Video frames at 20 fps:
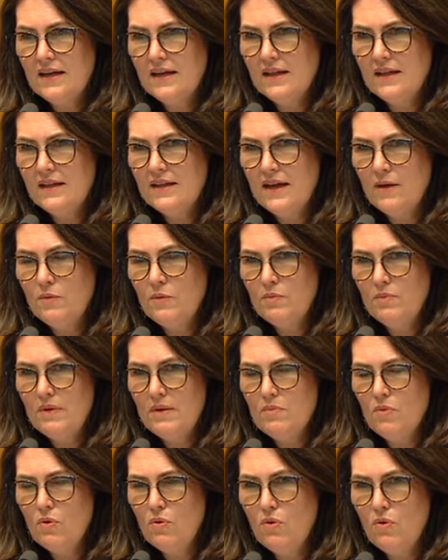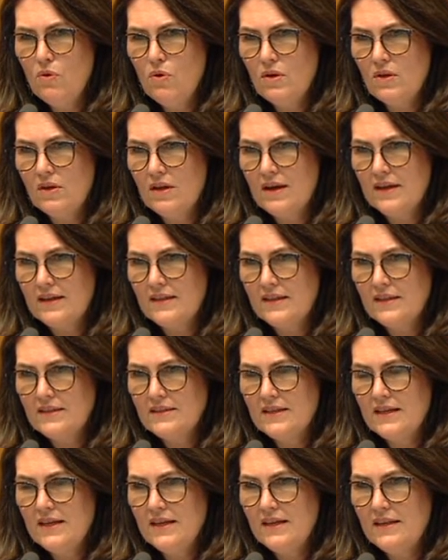they would be more likely
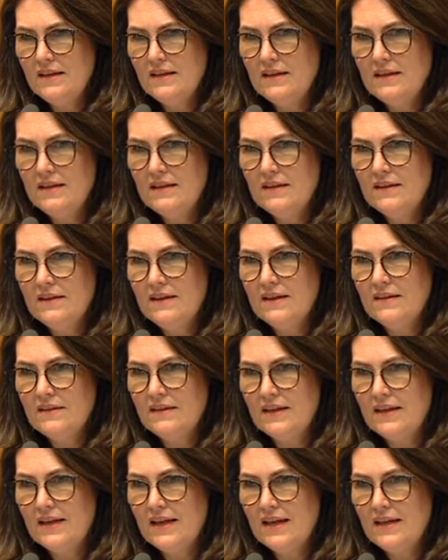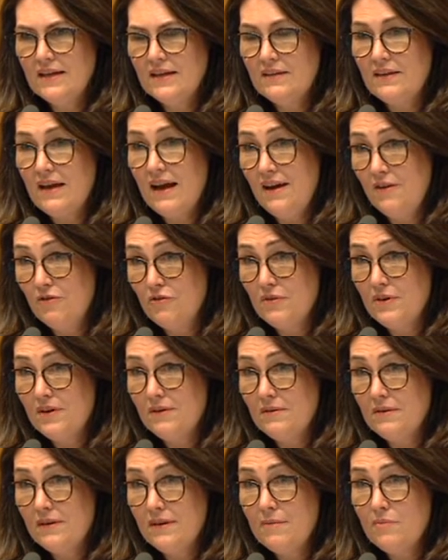to hit the
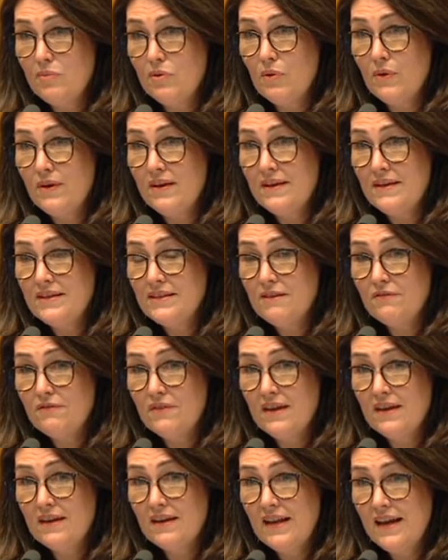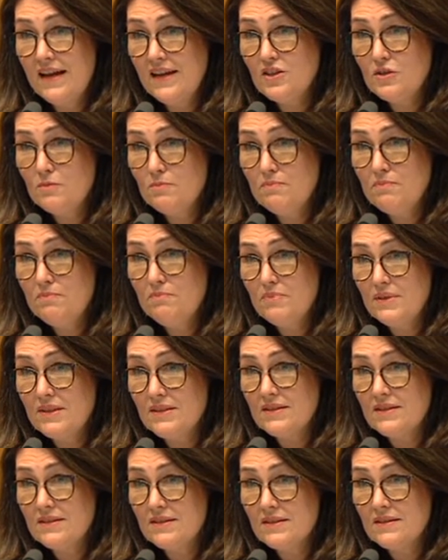100 employees if they're large
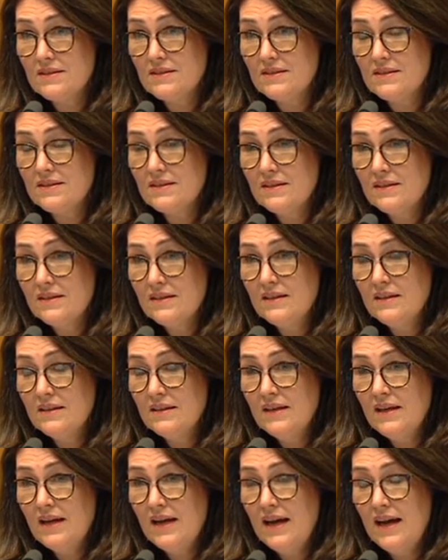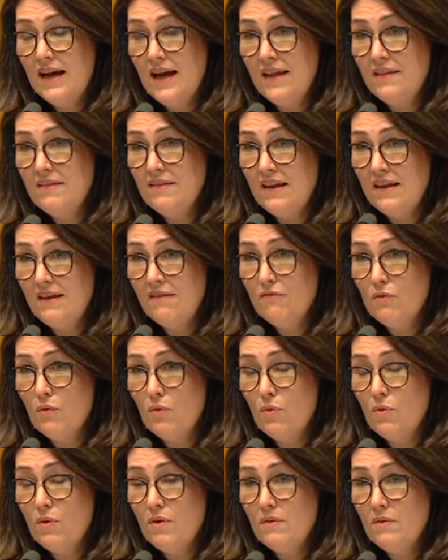businesses, and
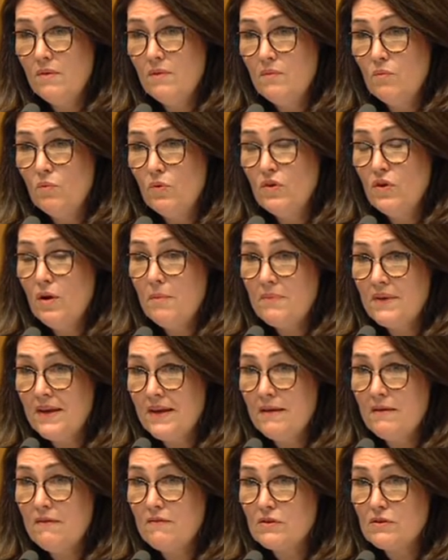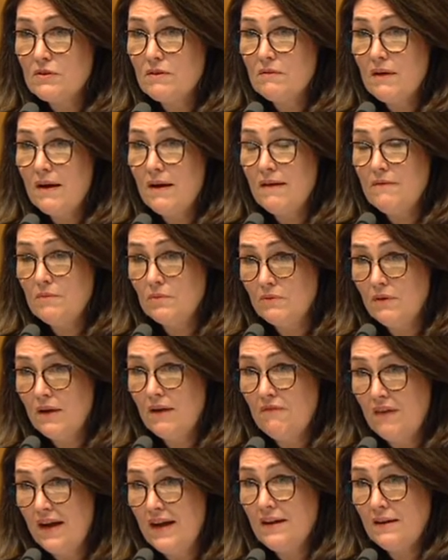therefore would not be able
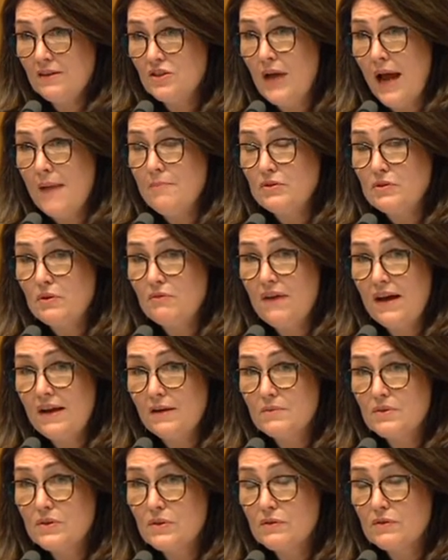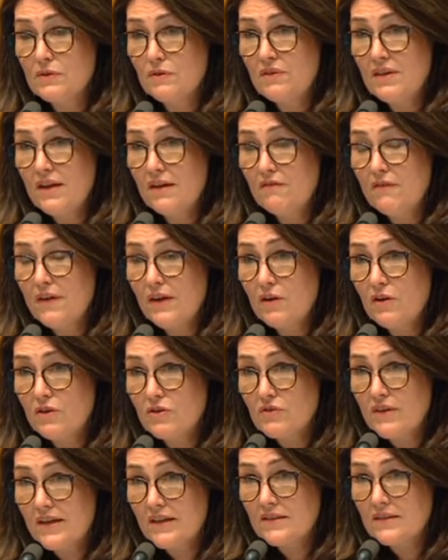to avail themselves of the unfair
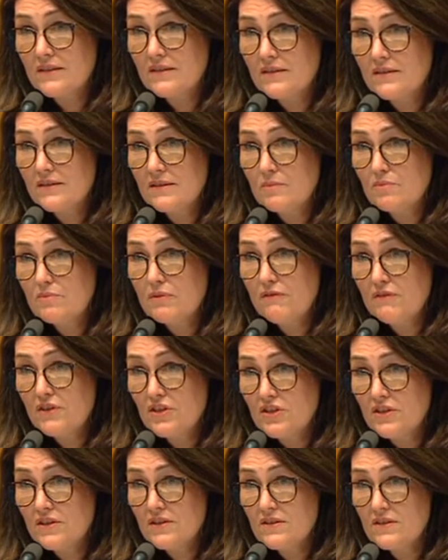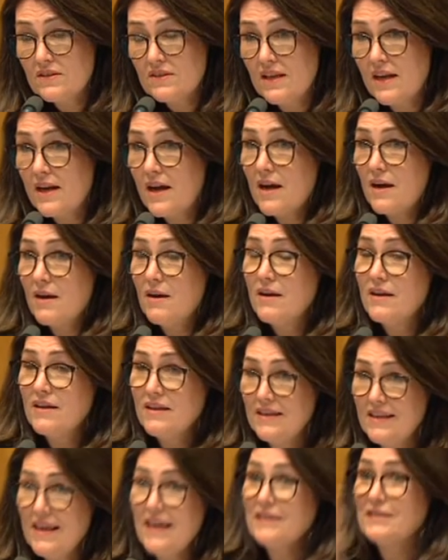contract provisions that are
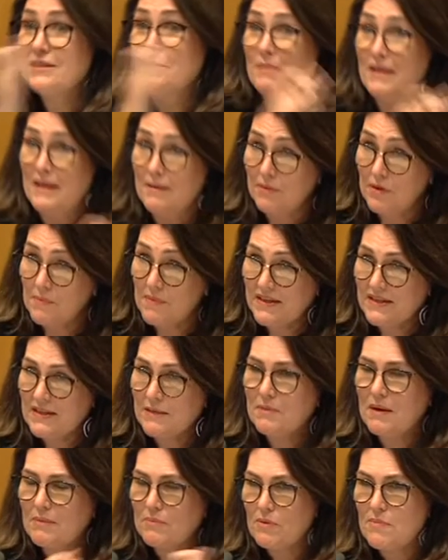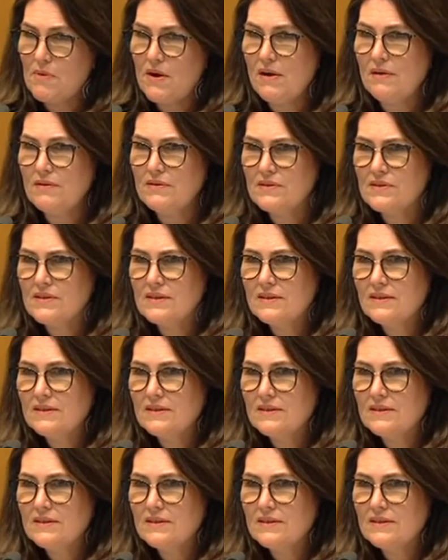yet to be implemented but proposed.